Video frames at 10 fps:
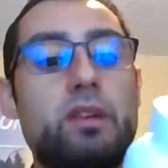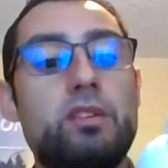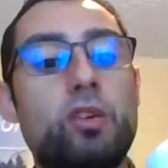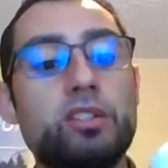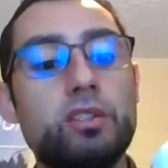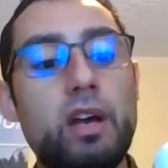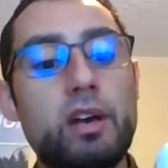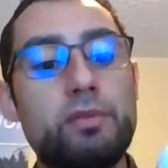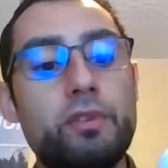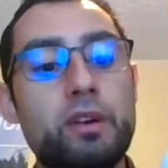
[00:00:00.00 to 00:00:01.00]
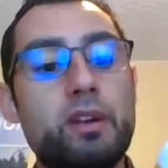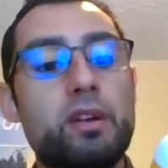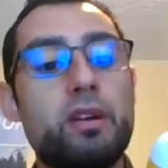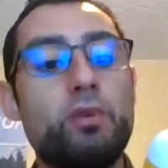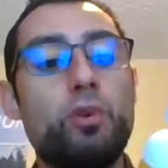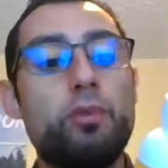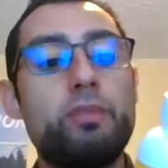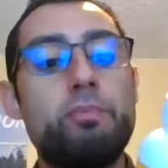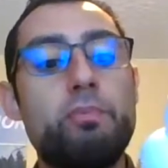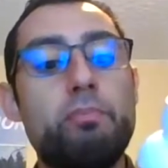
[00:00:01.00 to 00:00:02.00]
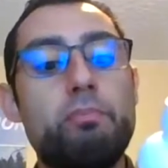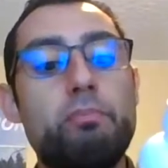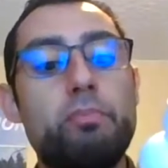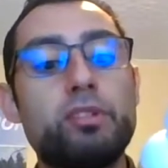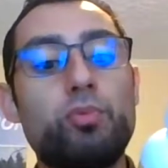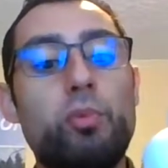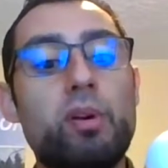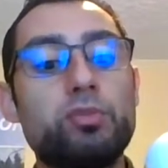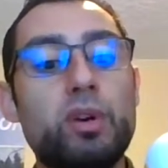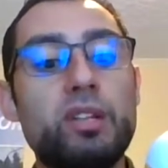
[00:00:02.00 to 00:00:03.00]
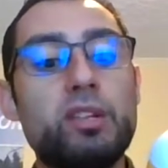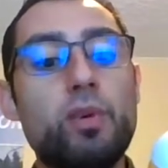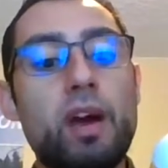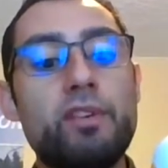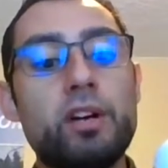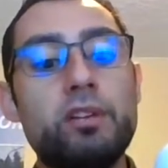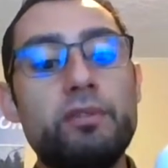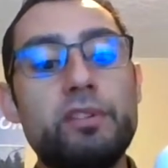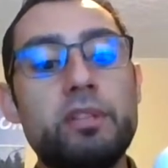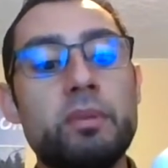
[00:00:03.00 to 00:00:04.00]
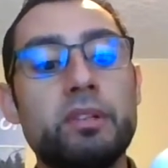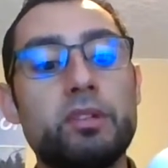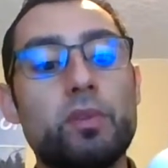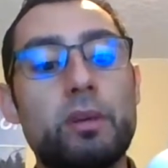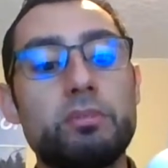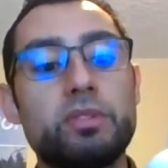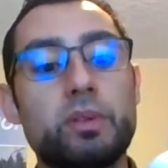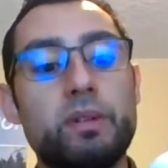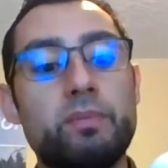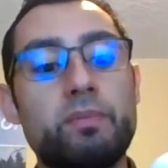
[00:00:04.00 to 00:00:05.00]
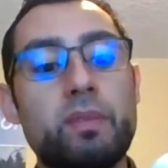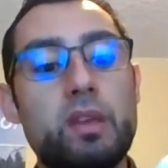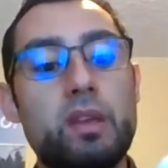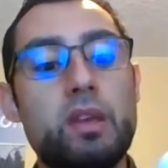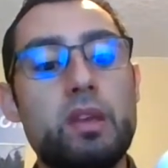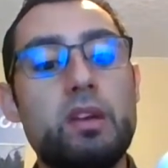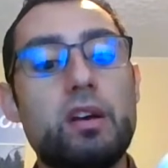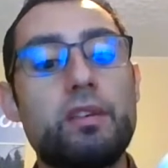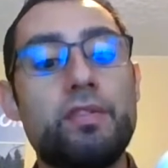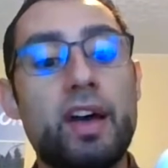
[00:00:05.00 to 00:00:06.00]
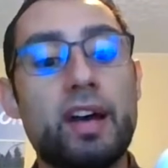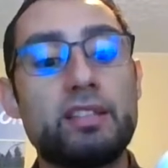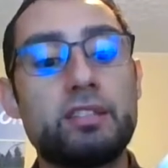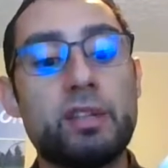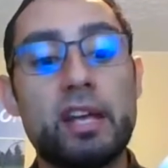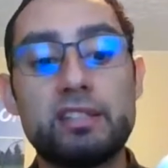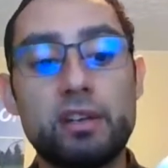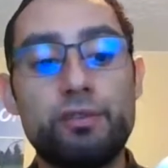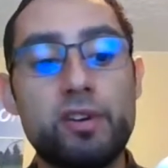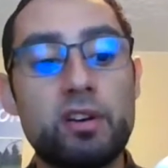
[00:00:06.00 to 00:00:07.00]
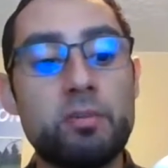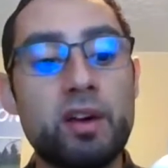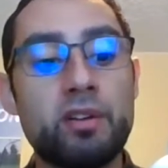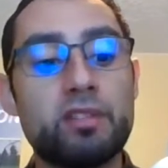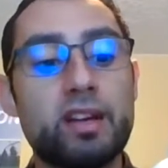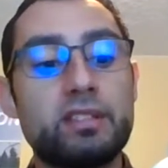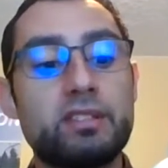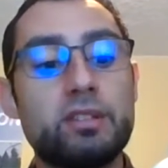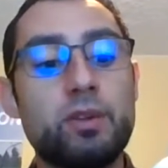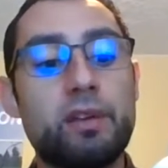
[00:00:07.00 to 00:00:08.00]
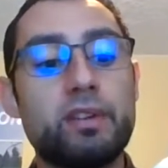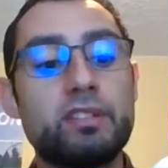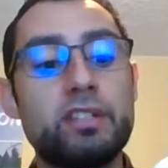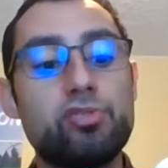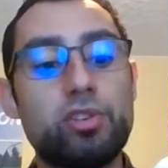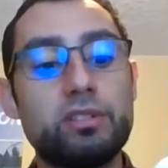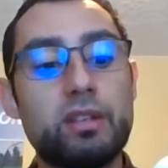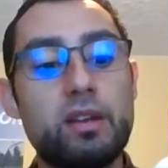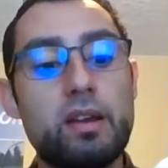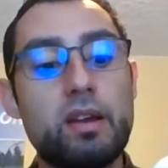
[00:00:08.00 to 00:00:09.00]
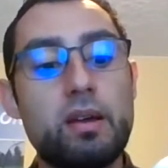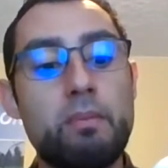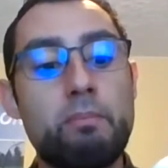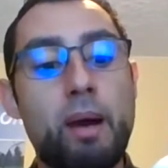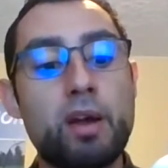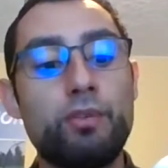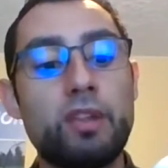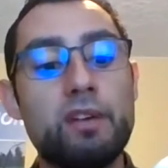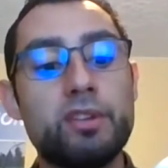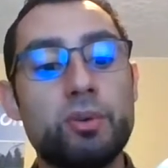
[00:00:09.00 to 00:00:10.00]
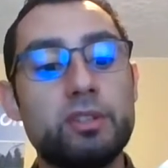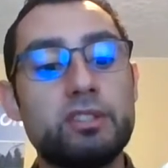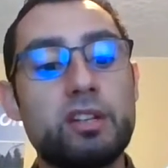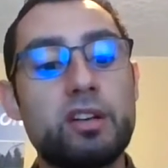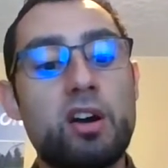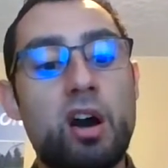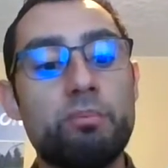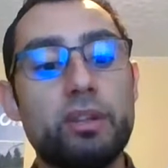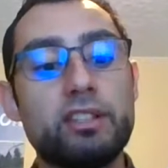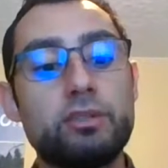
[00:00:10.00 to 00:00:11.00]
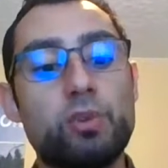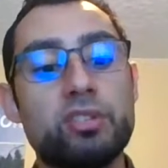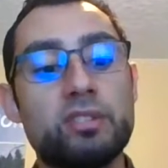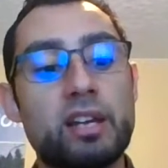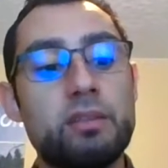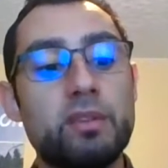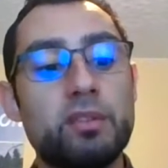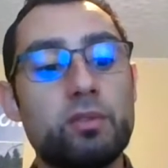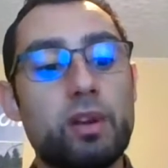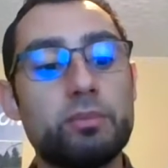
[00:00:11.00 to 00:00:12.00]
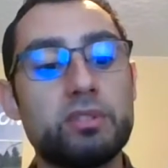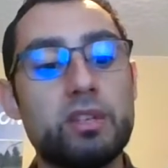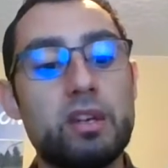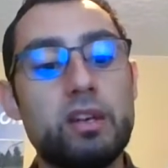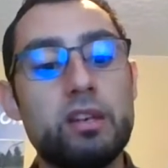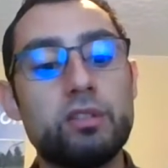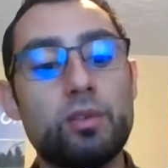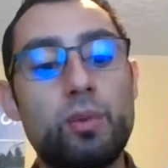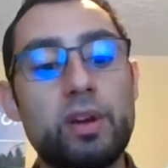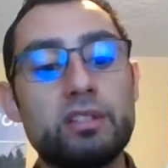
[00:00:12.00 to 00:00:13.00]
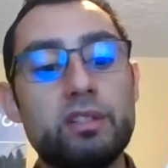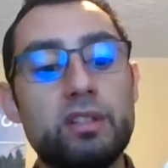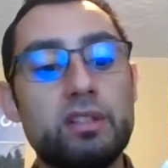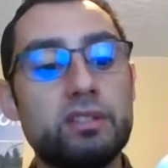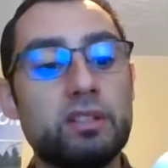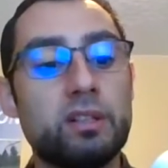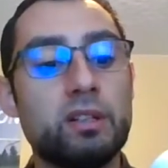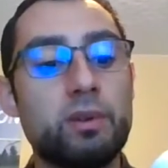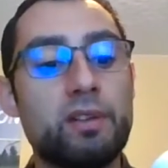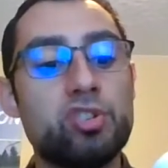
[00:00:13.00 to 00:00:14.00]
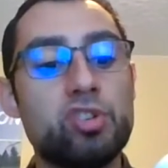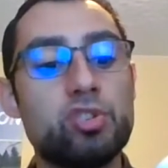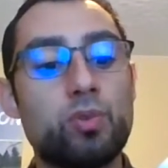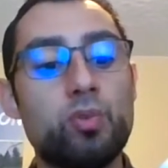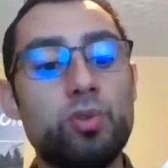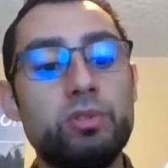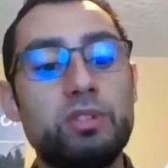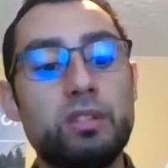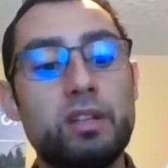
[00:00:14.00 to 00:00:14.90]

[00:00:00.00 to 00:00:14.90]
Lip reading: You also have, well, with Boswellia, you have 150 milligrams, okay, of that. So that's a fair amount of that. You have citrus bioflavonoids complex, which is 90 milligrams. So the rest of this here, we have ginger root,